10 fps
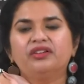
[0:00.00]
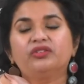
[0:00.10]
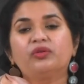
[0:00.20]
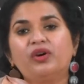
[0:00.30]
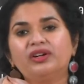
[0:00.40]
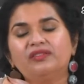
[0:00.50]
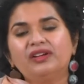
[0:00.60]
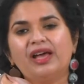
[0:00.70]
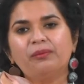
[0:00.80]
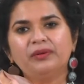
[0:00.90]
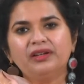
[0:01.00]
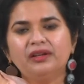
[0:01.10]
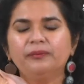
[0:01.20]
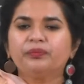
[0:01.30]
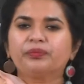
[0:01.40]
So, what will happen?
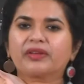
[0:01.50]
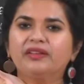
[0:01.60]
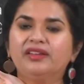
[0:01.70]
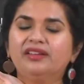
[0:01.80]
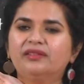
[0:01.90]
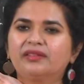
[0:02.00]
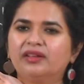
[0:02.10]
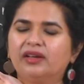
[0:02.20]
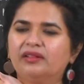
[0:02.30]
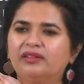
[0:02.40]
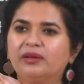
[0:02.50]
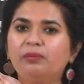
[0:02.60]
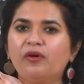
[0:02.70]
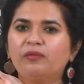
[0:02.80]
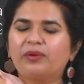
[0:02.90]
These
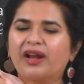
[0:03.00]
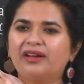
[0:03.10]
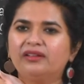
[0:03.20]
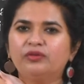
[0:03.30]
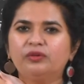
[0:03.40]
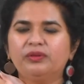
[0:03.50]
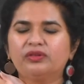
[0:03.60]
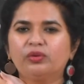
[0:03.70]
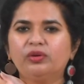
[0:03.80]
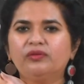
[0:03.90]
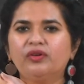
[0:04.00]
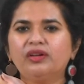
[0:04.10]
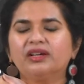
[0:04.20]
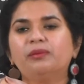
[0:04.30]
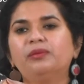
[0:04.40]
rip off brands would be sold
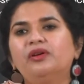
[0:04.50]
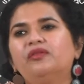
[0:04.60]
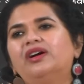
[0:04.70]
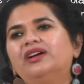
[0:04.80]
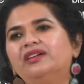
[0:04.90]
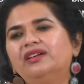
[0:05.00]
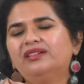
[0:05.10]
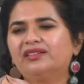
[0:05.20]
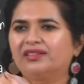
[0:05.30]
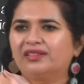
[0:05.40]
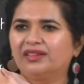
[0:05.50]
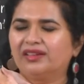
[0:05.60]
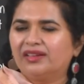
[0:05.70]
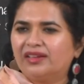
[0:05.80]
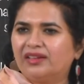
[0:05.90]
for a couple of hundreds,
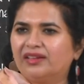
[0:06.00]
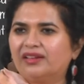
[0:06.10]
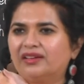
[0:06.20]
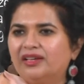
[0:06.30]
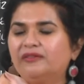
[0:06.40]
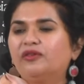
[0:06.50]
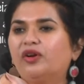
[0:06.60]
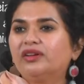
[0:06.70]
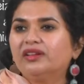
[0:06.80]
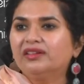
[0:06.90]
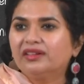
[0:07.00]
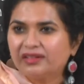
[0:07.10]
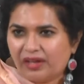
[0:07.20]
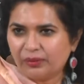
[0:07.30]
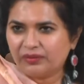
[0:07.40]
if not
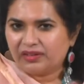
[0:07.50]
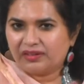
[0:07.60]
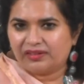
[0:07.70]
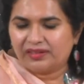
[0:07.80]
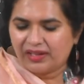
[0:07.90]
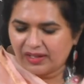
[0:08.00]
thousands.